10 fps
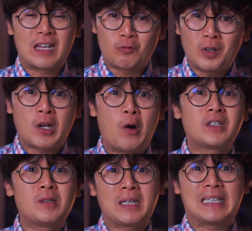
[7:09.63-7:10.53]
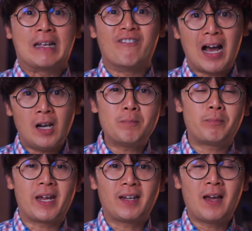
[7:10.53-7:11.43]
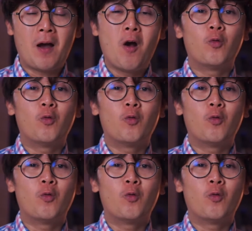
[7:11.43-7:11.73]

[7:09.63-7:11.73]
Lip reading: that we're going to be developing